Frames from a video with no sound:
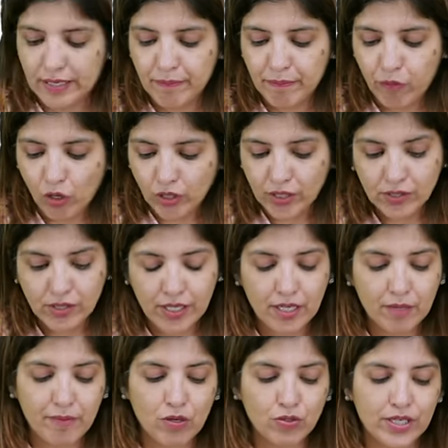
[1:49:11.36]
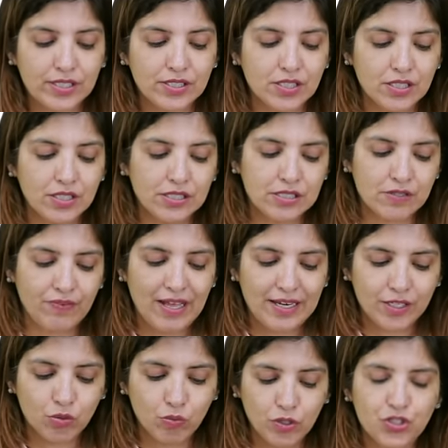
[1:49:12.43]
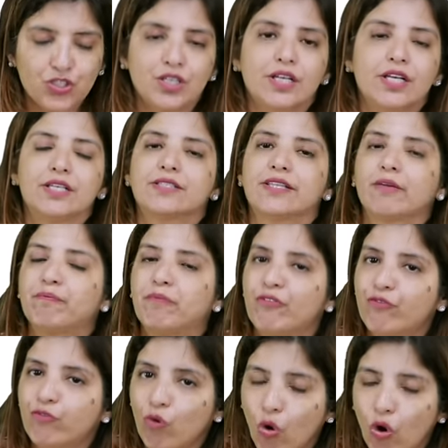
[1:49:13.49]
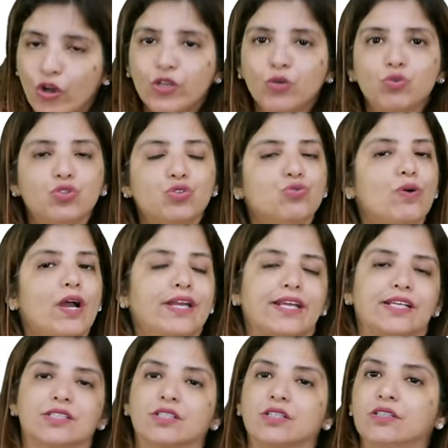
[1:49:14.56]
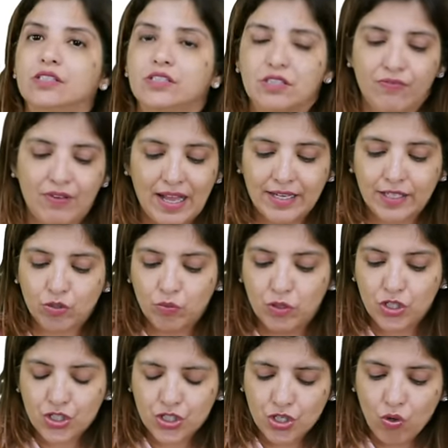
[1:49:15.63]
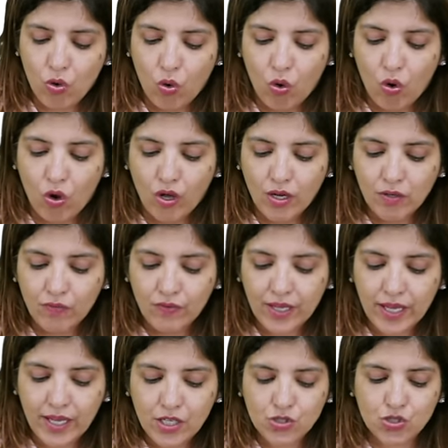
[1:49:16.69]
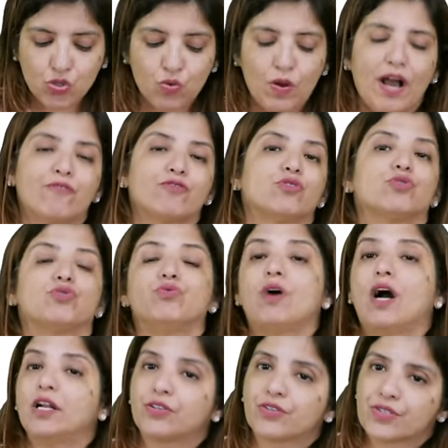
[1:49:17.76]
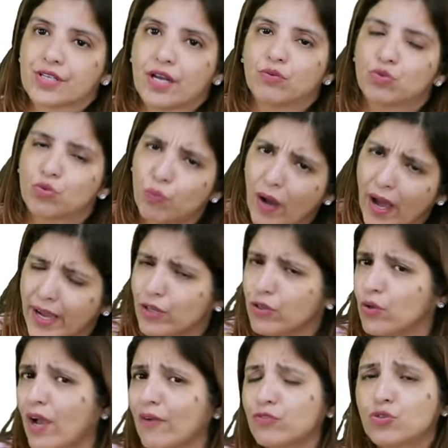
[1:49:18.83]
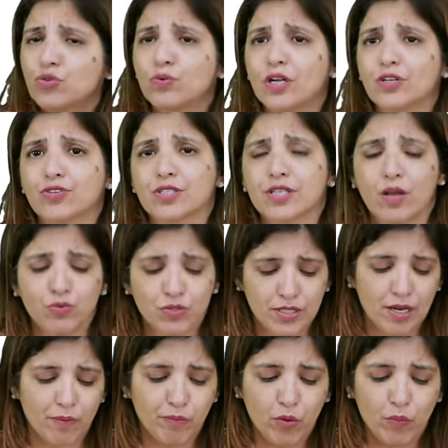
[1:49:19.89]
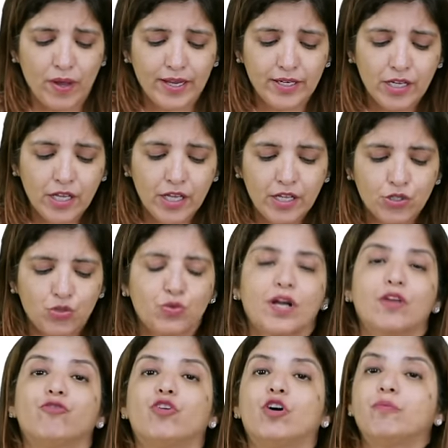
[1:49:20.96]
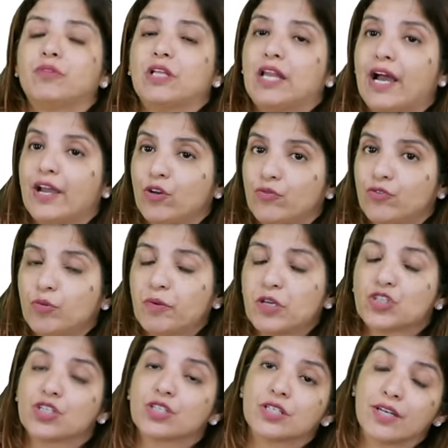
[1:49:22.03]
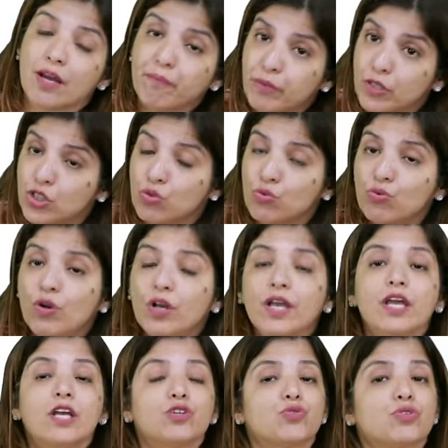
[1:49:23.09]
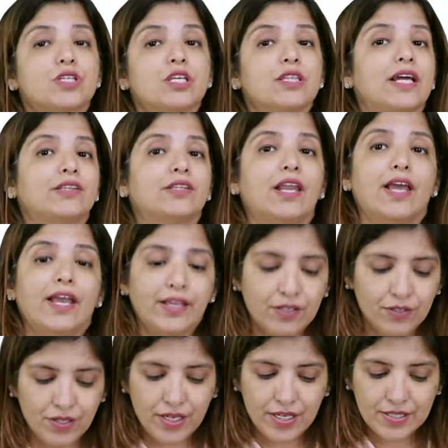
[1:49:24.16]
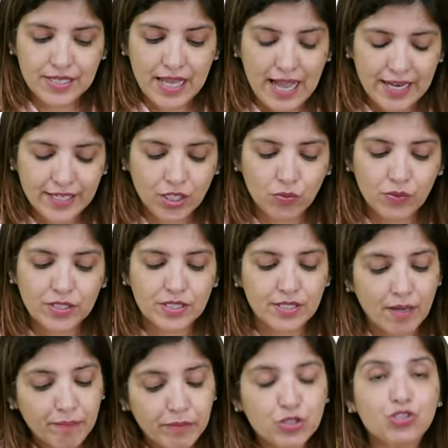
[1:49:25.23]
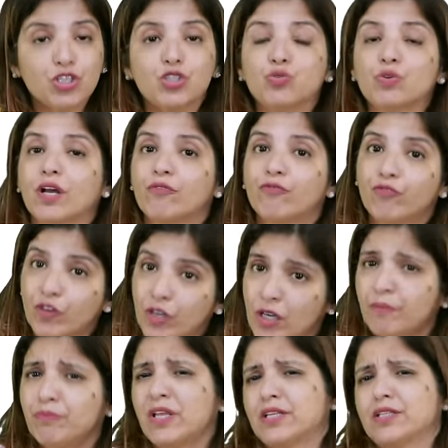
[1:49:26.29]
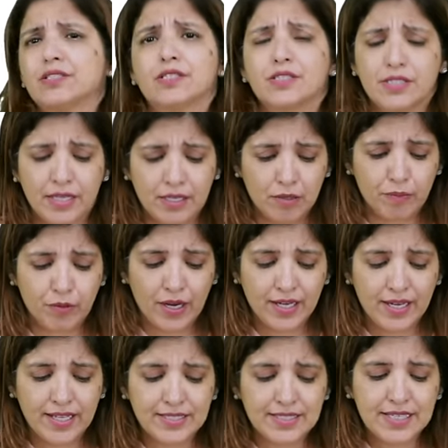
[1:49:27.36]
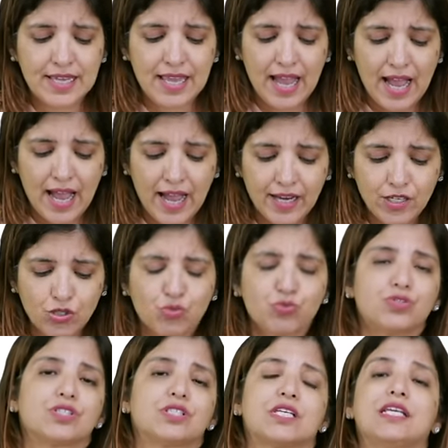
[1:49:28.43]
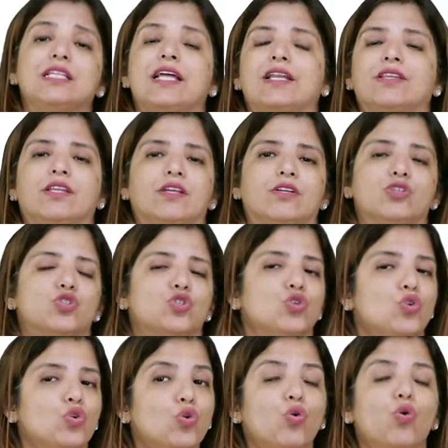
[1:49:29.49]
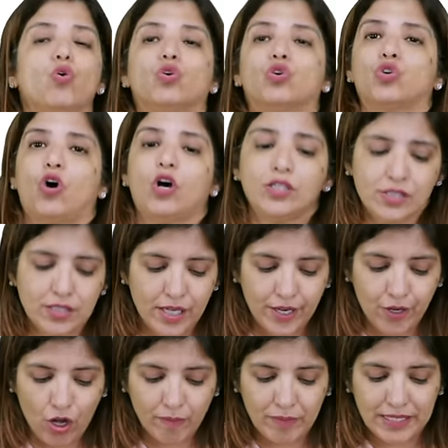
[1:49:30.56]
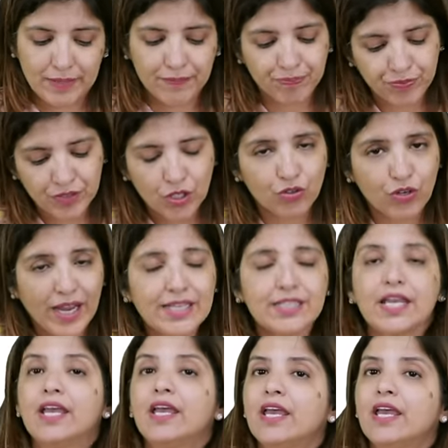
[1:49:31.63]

important thing about external cephalic version is that before you do an external cephalic version, always you have to do ultrasound. Why do you have to do ultrasound? Number one, to confirm the lie of the patient. Number two, to see that the Liker is adequate. Number three, to confirm that it's a single pregnancy and to see that there is no gross anomaly, right?